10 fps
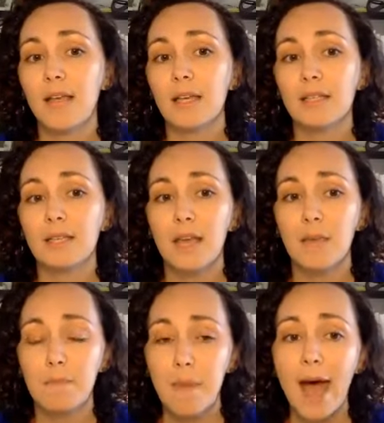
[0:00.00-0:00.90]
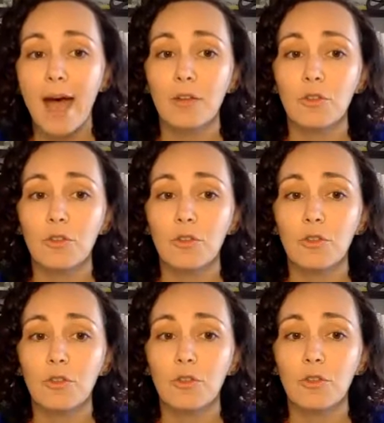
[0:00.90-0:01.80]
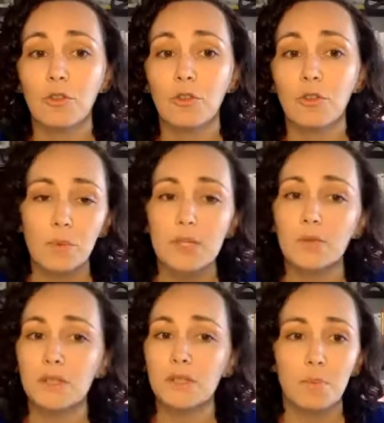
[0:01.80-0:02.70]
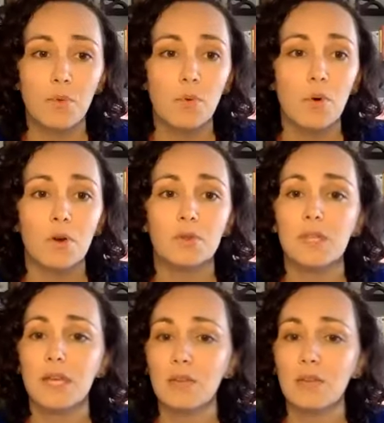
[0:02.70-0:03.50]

and it didn't match all of the resources, supports,